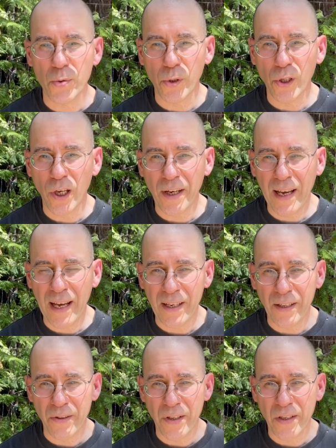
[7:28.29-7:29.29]
will look at
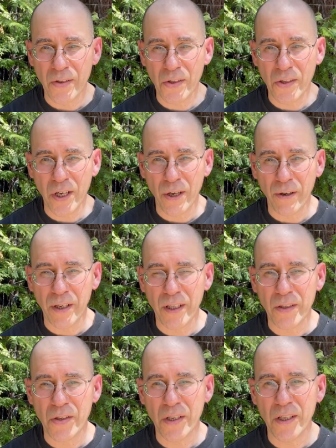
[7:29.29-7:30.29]
in this
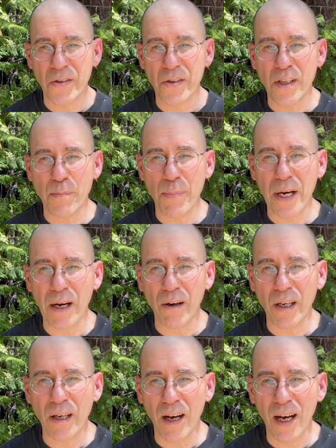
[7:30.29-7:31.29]
series is the
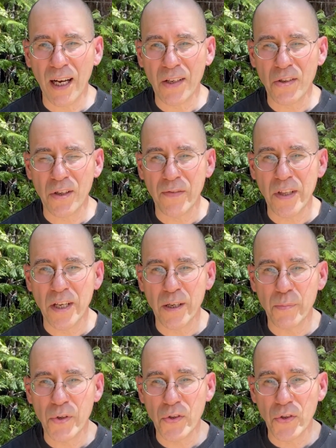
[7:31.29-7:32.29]
paradox of the
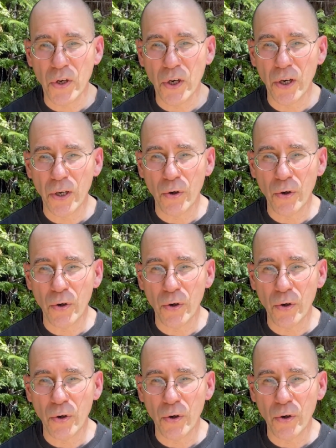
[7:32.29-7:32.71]
absurd,